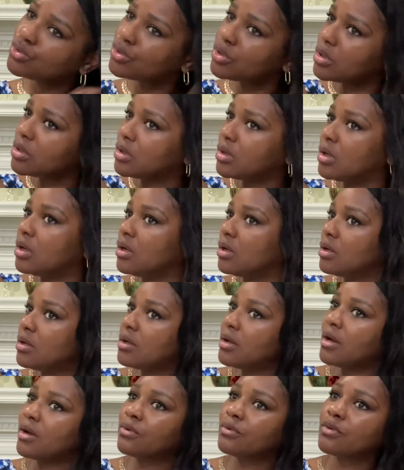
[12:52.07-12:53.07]
I
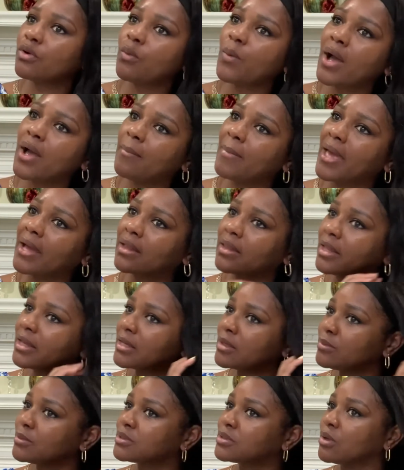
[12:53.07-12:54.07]
don't know why I'm acting like
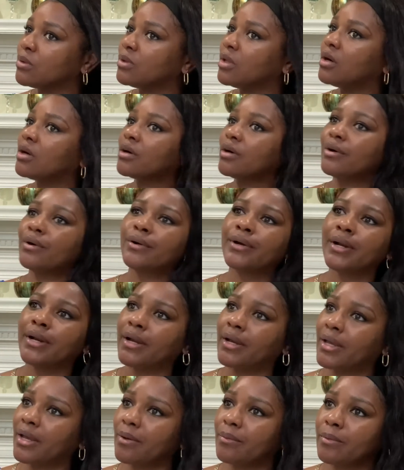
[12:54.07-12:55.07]
it was so long ago that
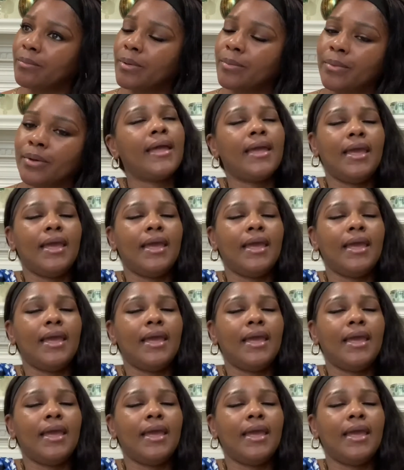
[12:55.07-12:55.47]
I can't remember.